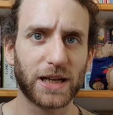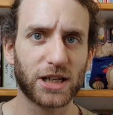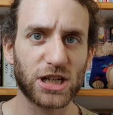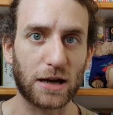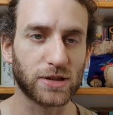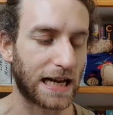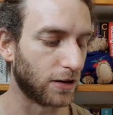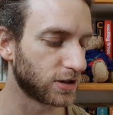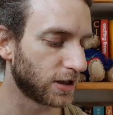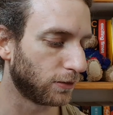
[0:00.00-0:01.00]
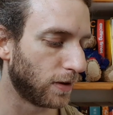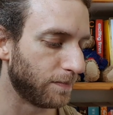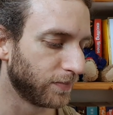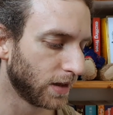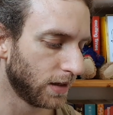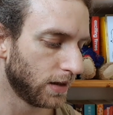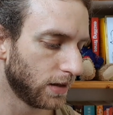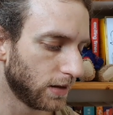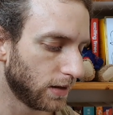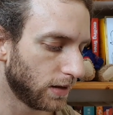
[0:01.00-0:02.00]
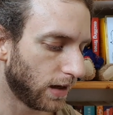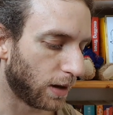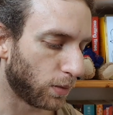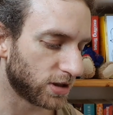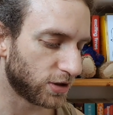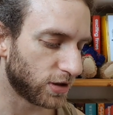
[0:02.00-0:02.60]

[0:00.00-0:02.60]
big shout out. So I want